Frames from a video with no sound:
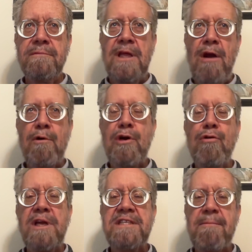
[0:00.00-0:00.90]

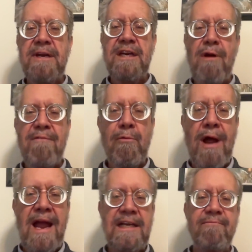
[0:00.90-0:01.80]
recruiting somebody to drive the
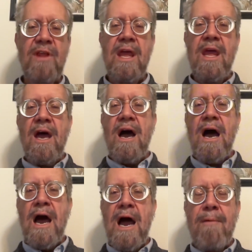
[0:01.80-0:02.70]
wagon.
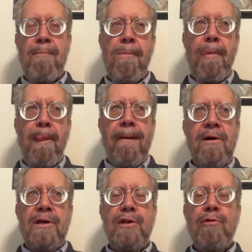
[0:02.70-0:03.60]

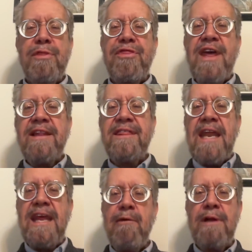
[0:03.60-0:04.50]
You would think
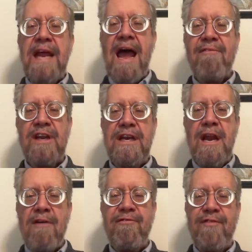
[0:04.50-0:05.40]
that he would have
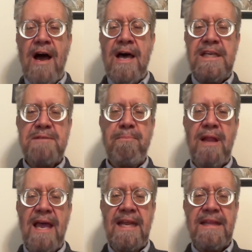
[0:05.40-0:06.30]
enough on his
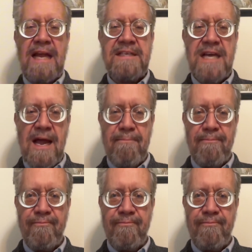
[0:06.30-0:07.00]
plate at that time.